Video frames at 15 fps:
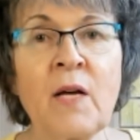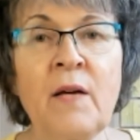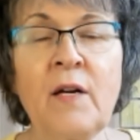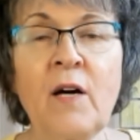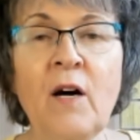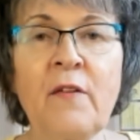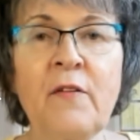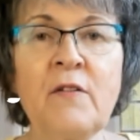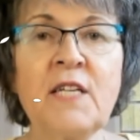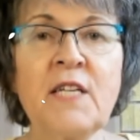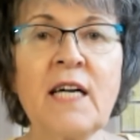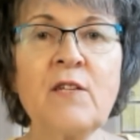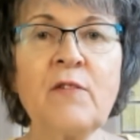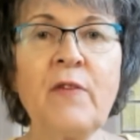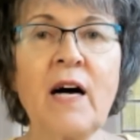The author
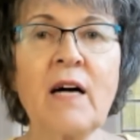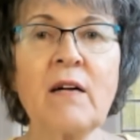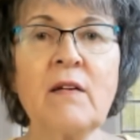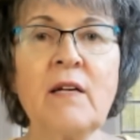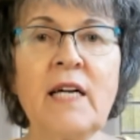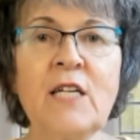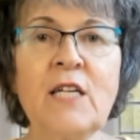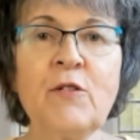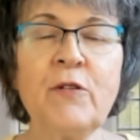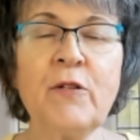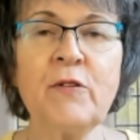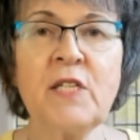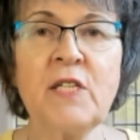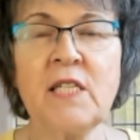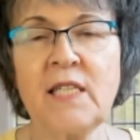Dan Duval
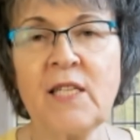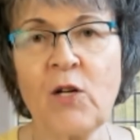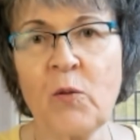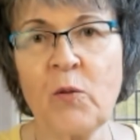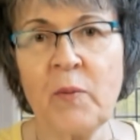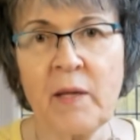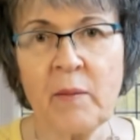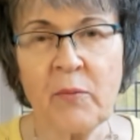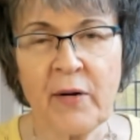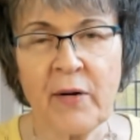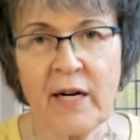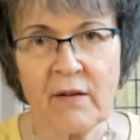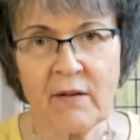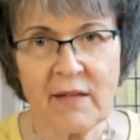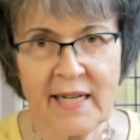introduces the Opening
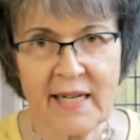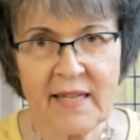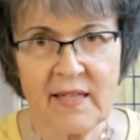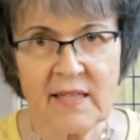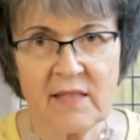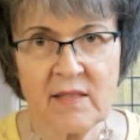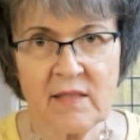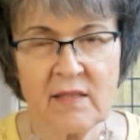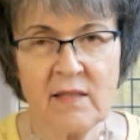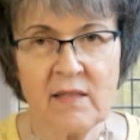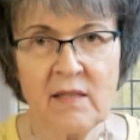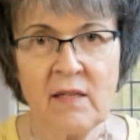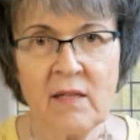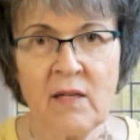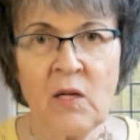Prayer like this.
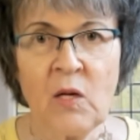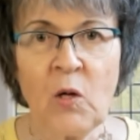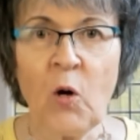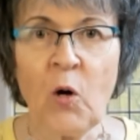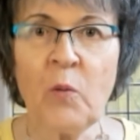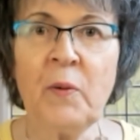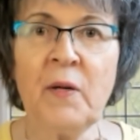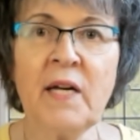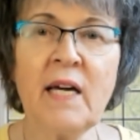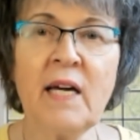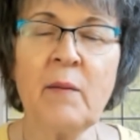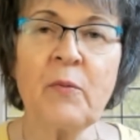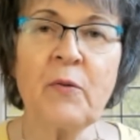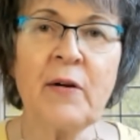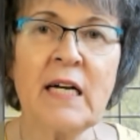Opening
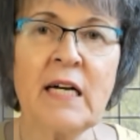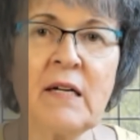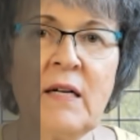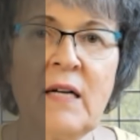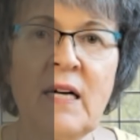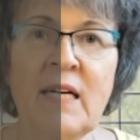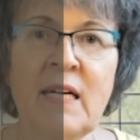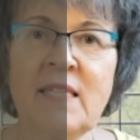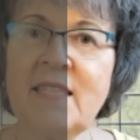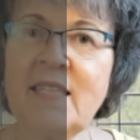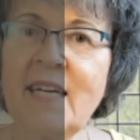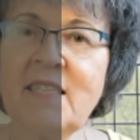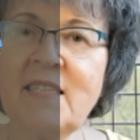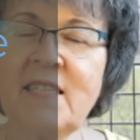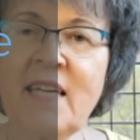in prayer
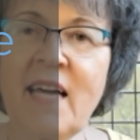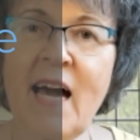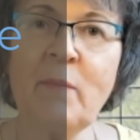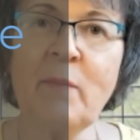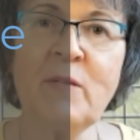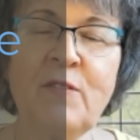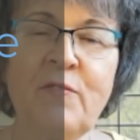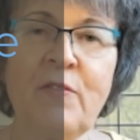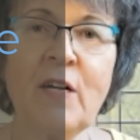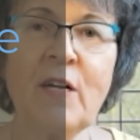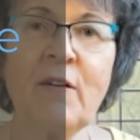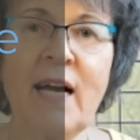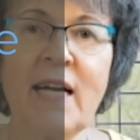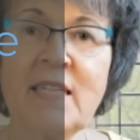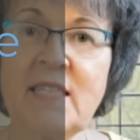sets the
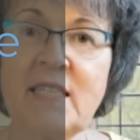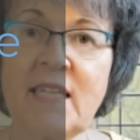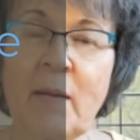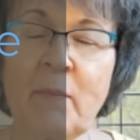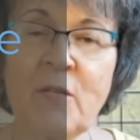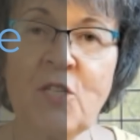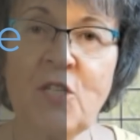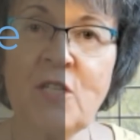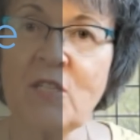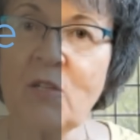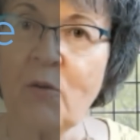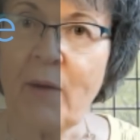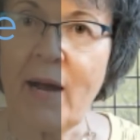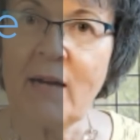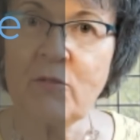atmosphere and establishes
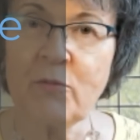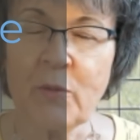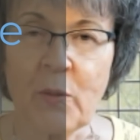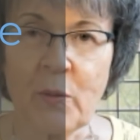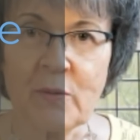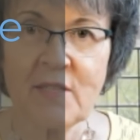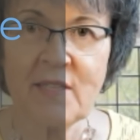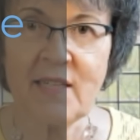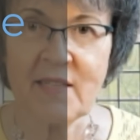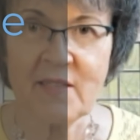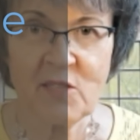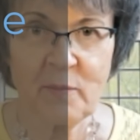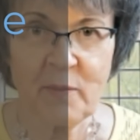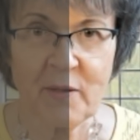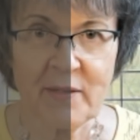ground rules in the
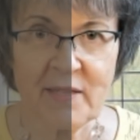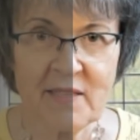spirit.